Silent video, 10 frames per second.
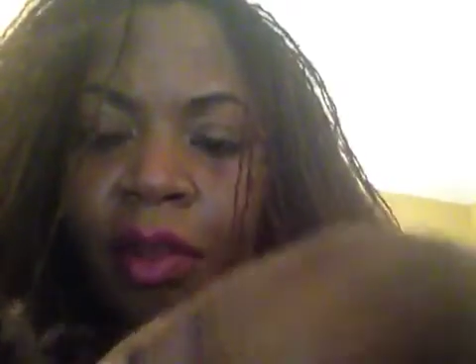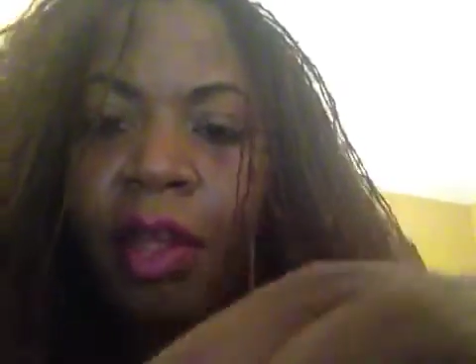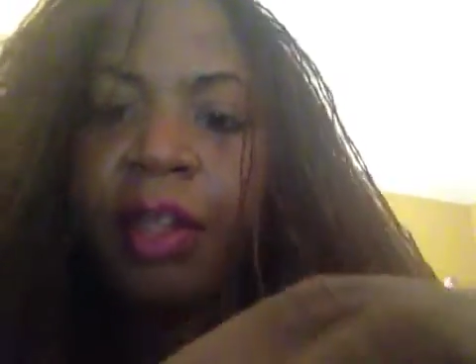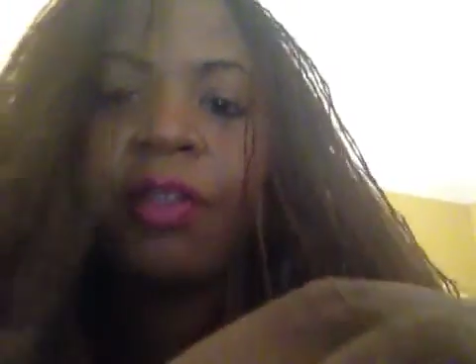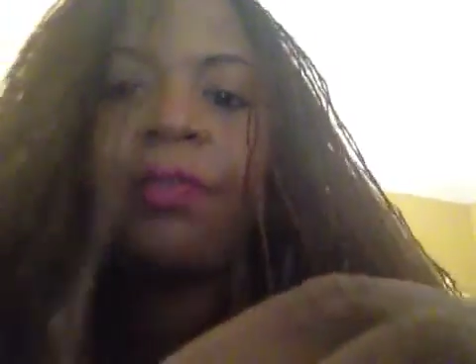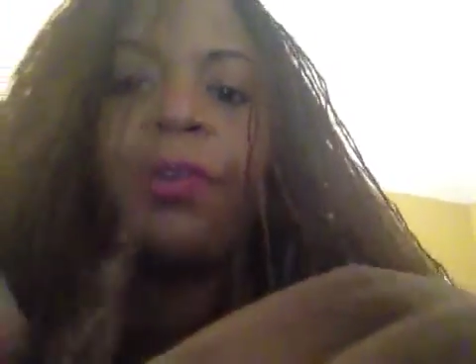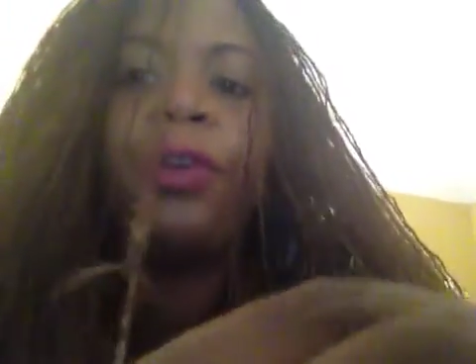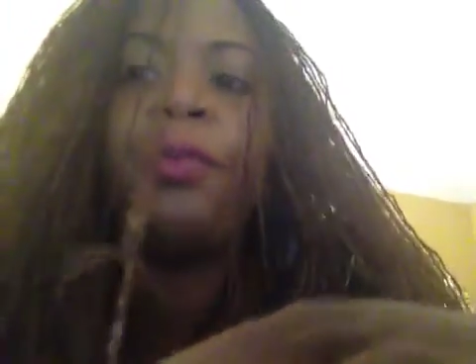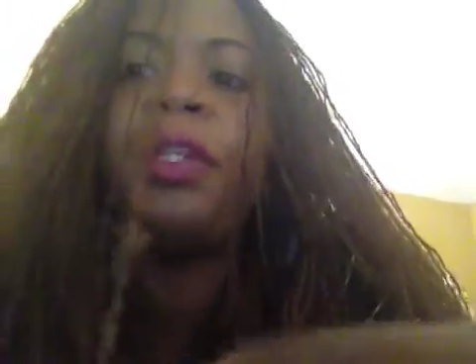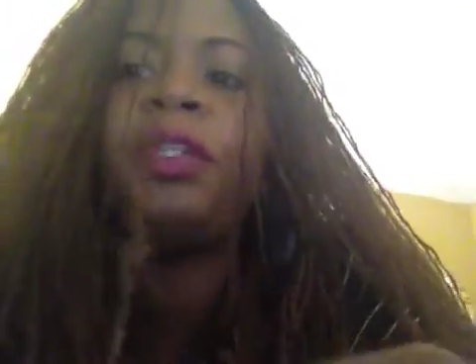and it's
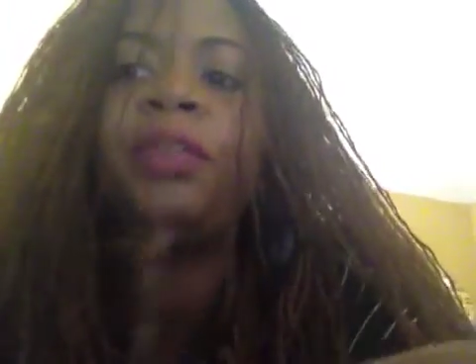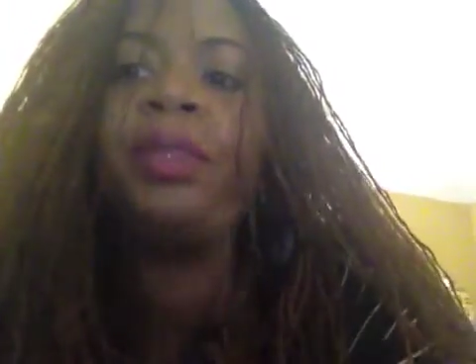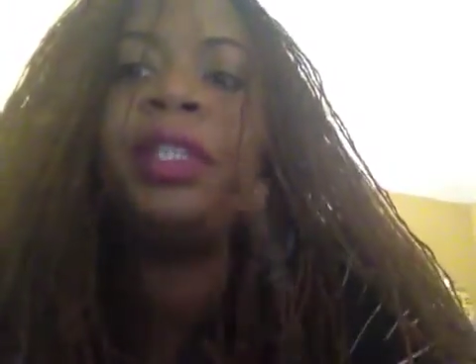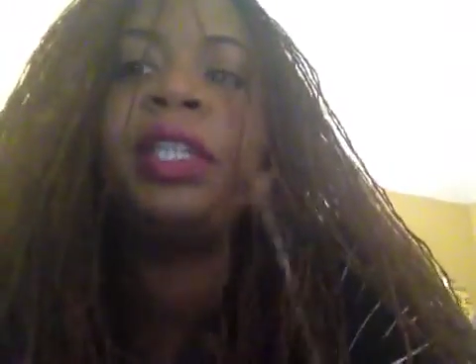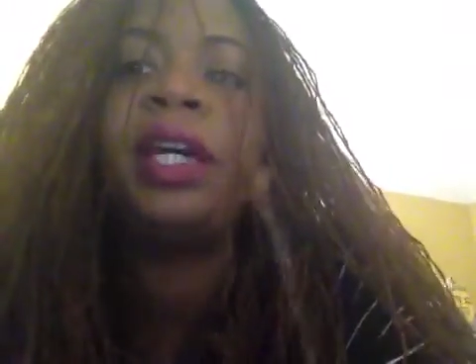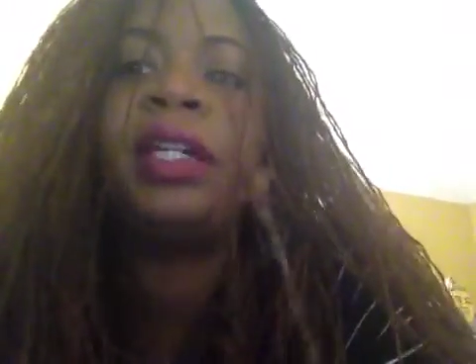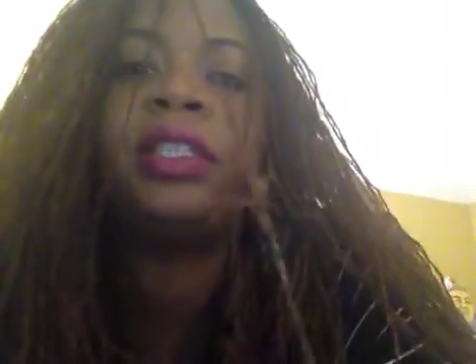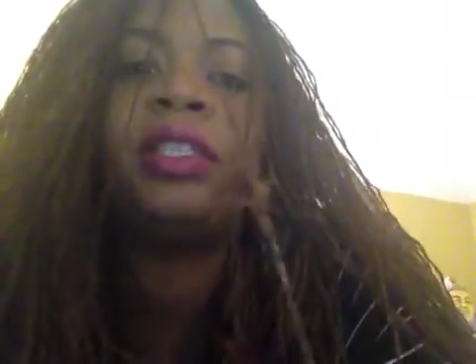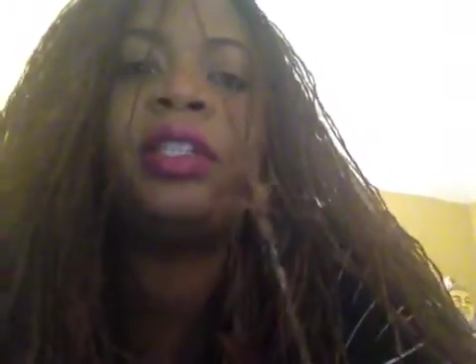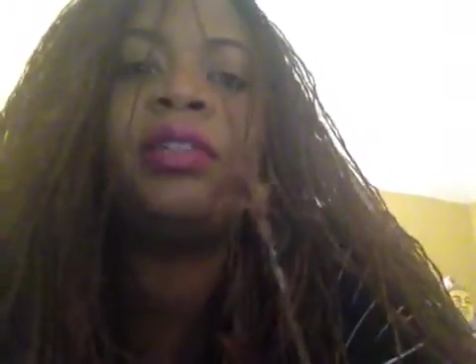firm and it's
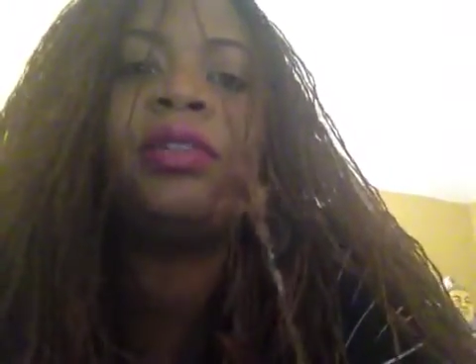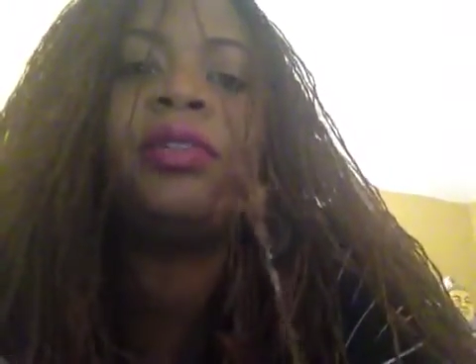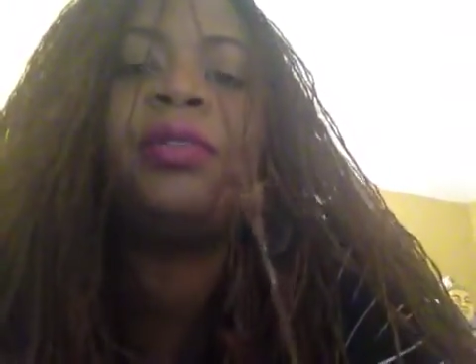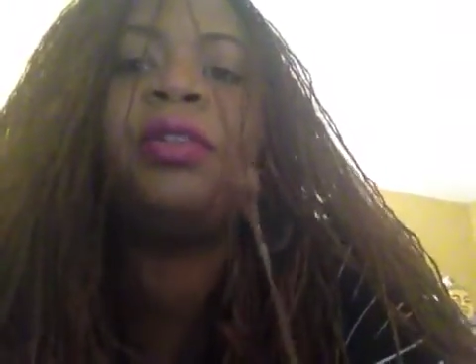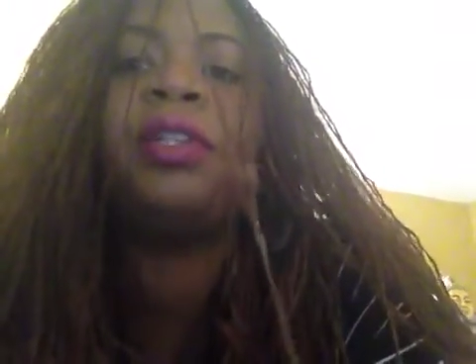reattached. I don't know if you